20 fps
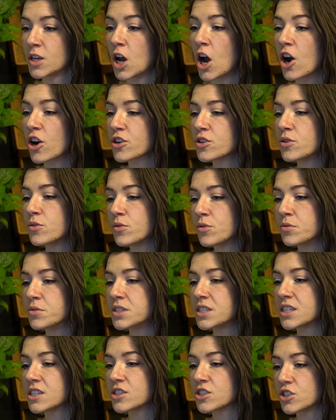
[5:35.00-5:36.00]
Are you
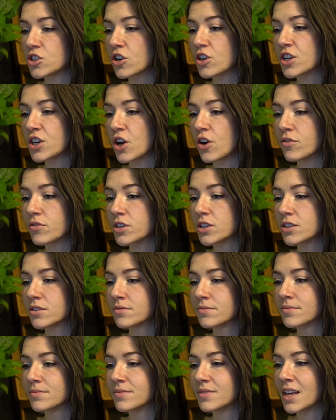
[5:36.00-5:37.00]
using starting over
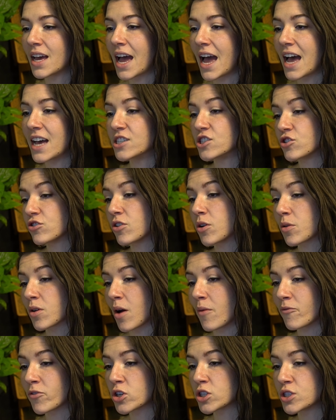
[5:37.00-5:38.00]
as your own
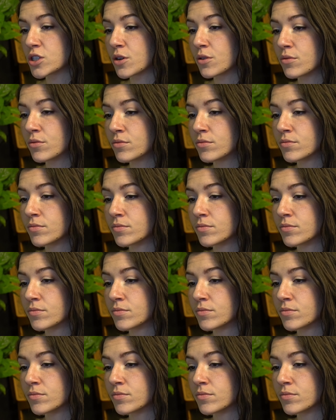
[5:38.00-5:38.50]
comfort zone?